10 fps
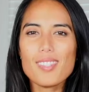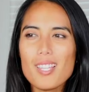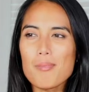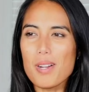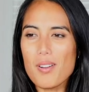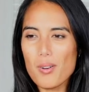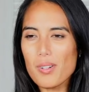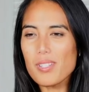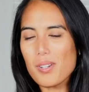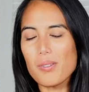but
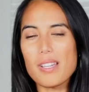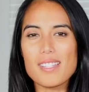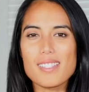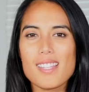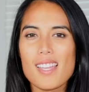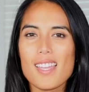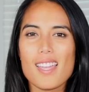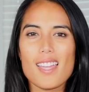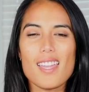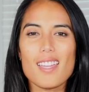always
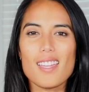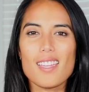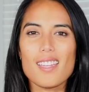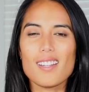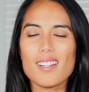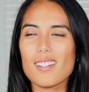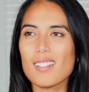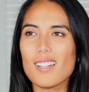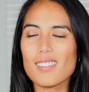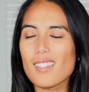
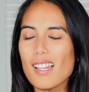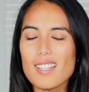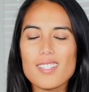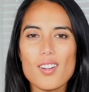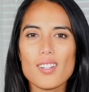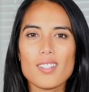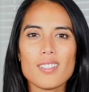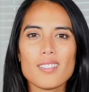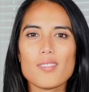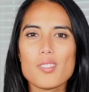a light
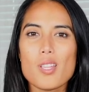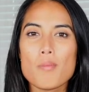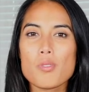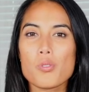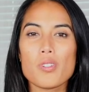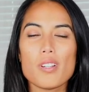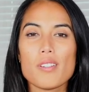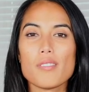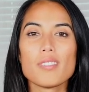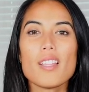on some sort
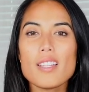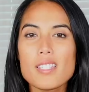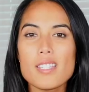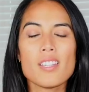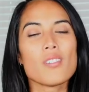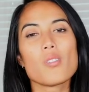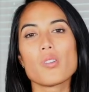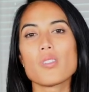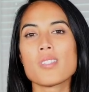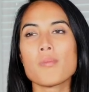of lesson
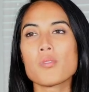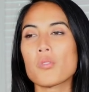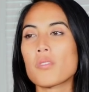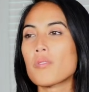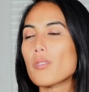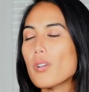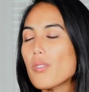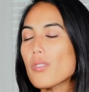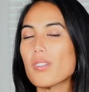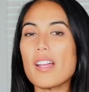or some sort of
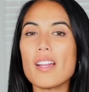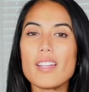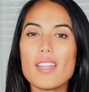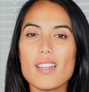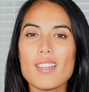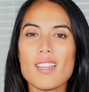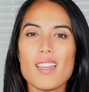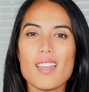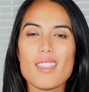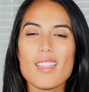growth or area
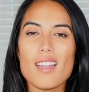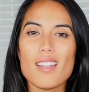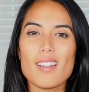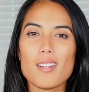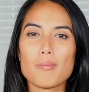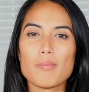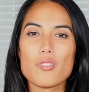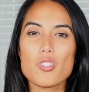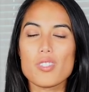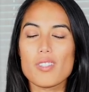that
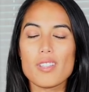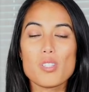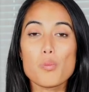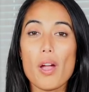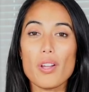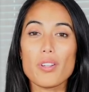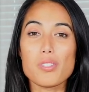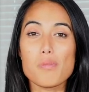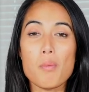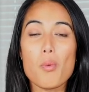just
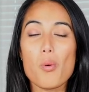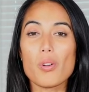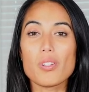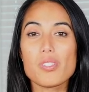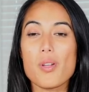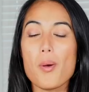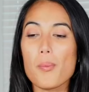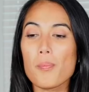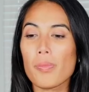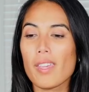inspires me more.
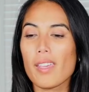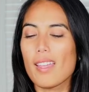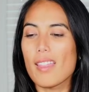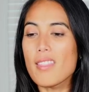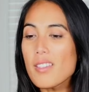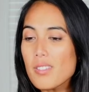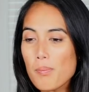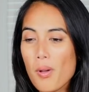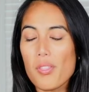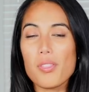So this
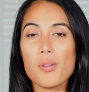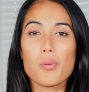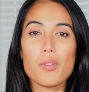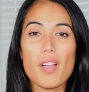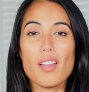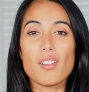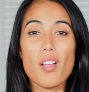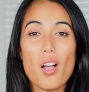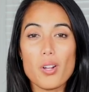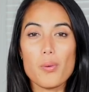month we've had a
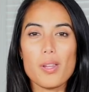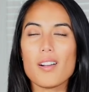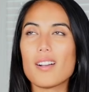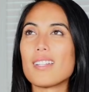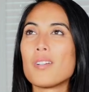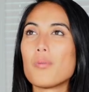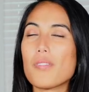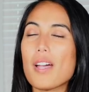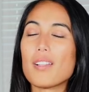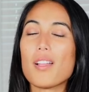lot going on. We've
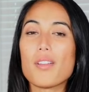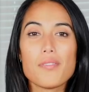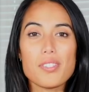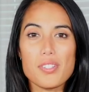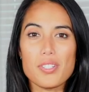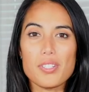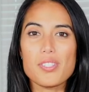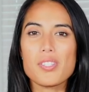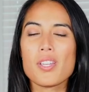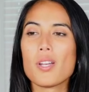had a lot of
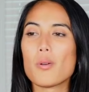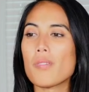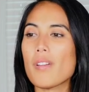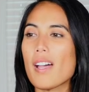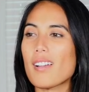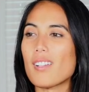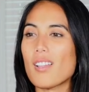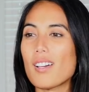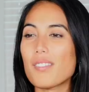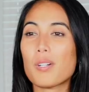visitors. We've had a
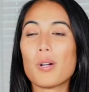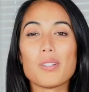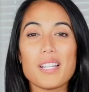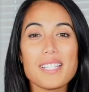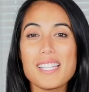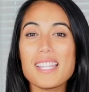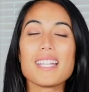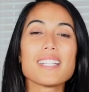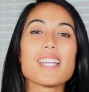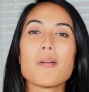lot of crazy
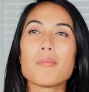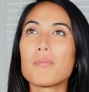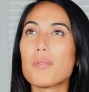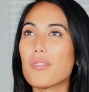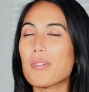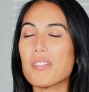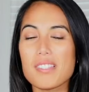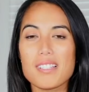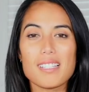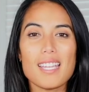things happen, both
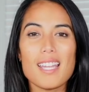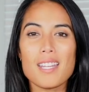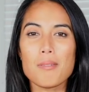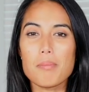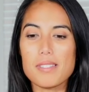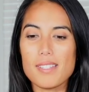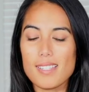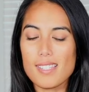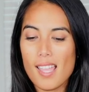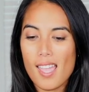personally and in
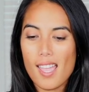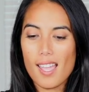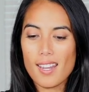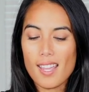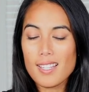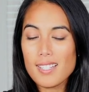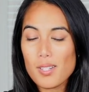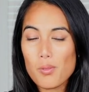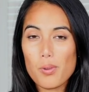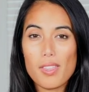business, and it
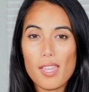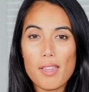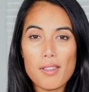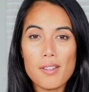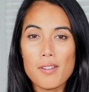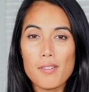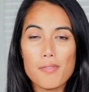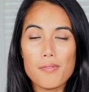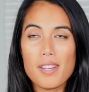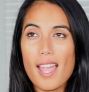ended with a
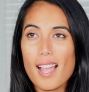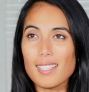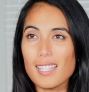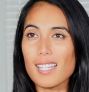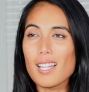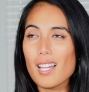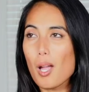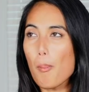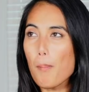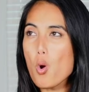finale,
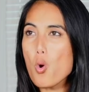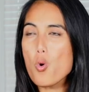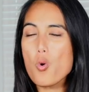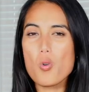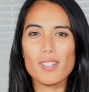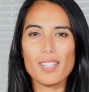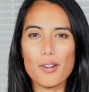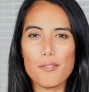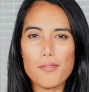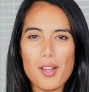you
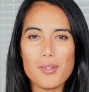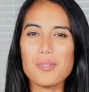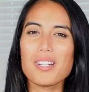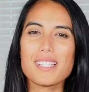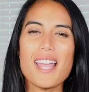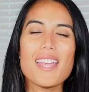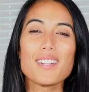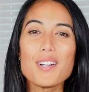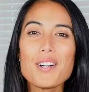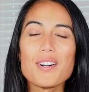know, fireworks and
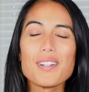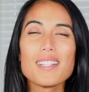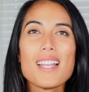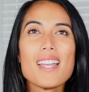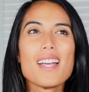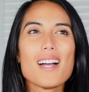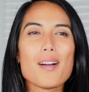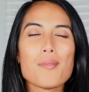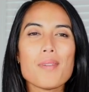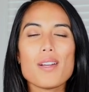all.
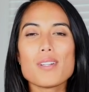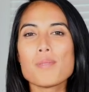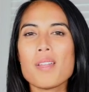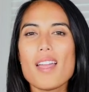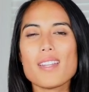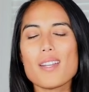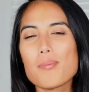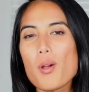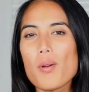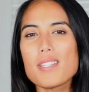My husband ended
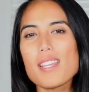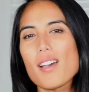up going to the